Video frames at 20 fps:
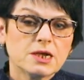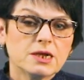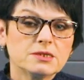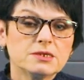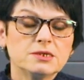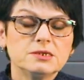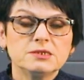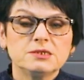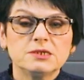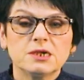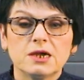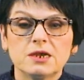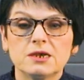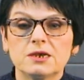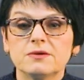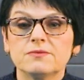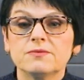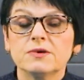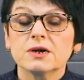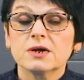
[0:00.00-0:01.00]
I hope
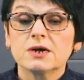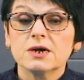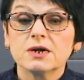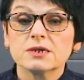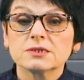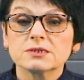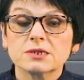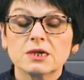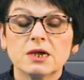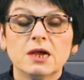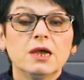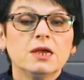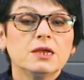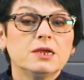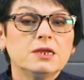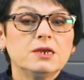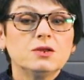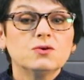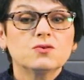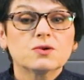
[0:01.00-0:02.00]
you understand how we
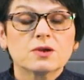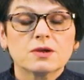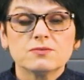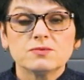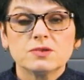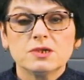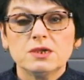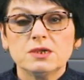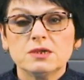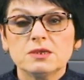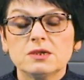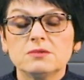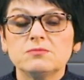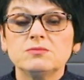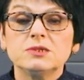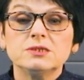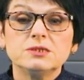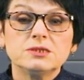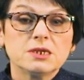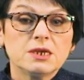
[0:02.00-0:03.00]
solved the
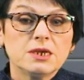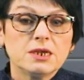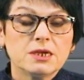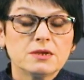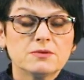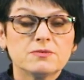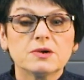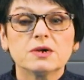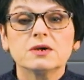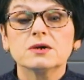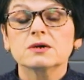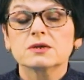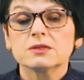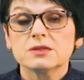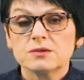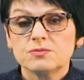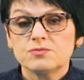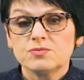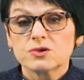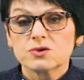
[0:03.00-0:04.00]
problems.
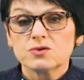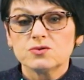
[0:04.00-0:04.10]
Goodbye.